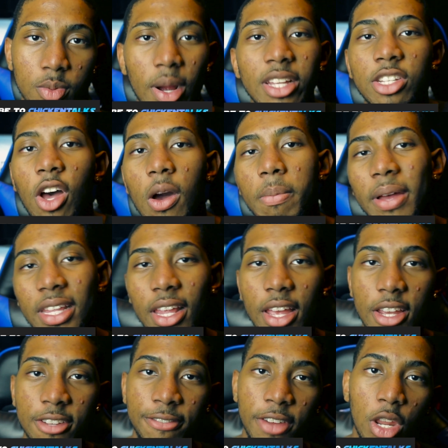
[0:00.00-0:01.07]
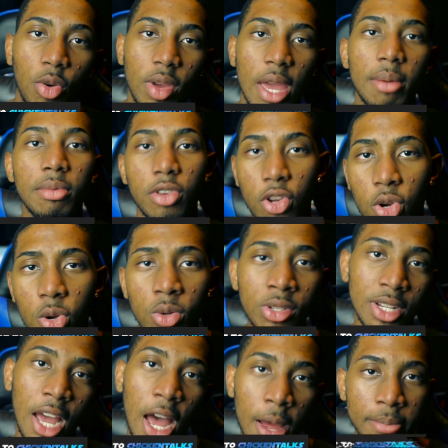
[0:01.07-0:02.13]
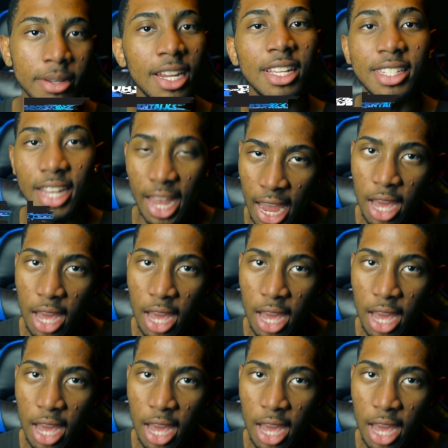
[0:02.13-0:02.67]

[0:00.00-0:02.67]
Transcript: where I talk about the latest video game news, updates,